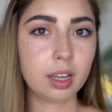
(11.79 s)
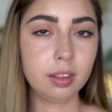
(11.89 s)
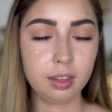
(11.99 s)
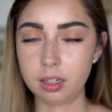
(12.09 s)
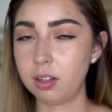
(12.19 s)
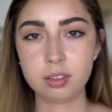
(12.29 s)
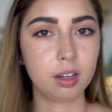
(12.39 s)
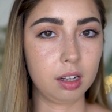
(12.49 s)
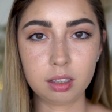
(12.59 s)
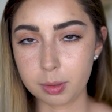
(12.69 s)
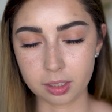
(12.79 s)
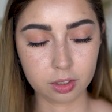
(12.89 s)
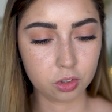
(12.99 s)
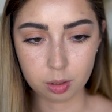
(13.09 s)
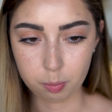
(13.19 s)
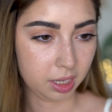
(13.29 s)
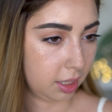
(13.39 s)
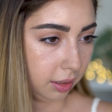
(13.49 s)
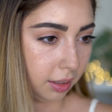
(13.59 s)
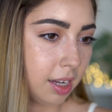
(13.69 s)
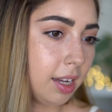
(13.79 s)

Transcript: and then I'll talk about the shipping